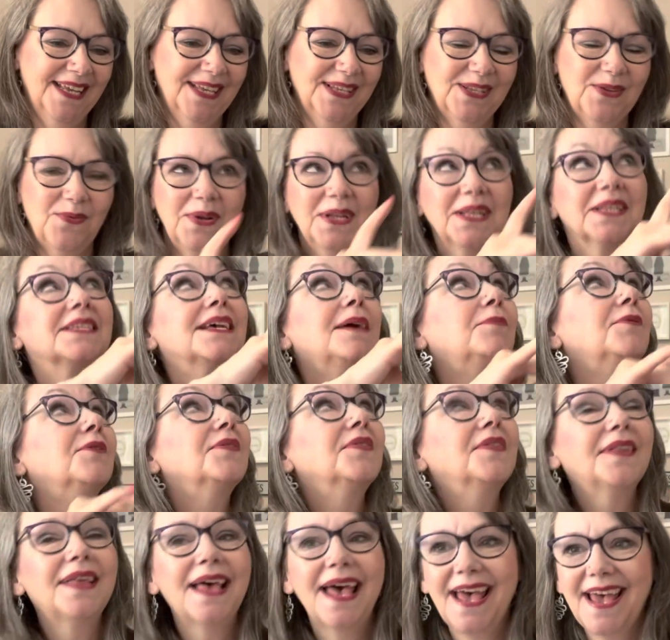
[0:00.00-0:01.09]
so when it's up
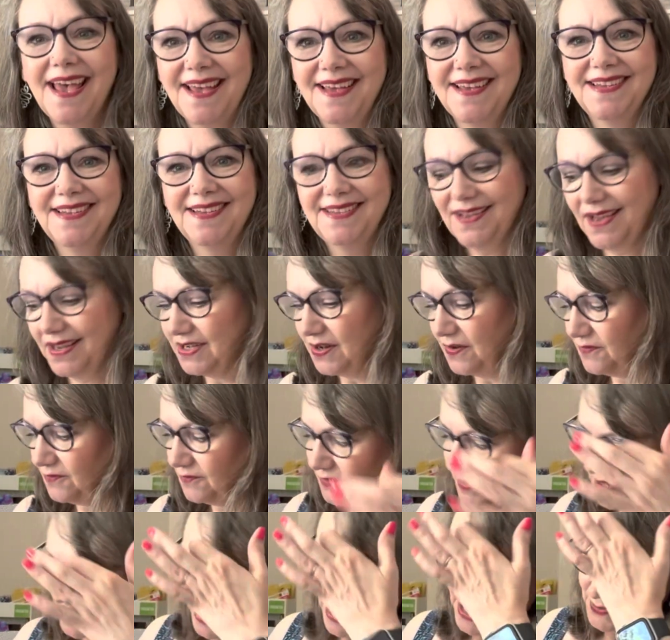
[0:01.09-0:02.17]
on there, I don't
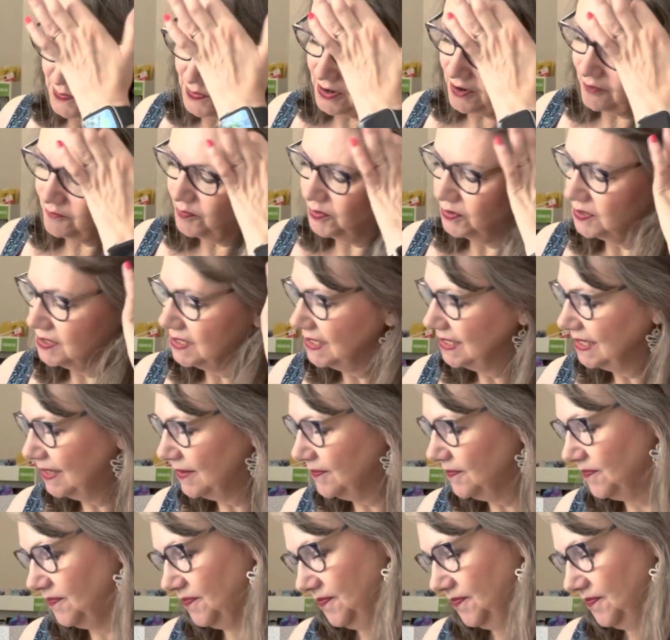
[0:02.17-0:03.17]
forget what I've put in it.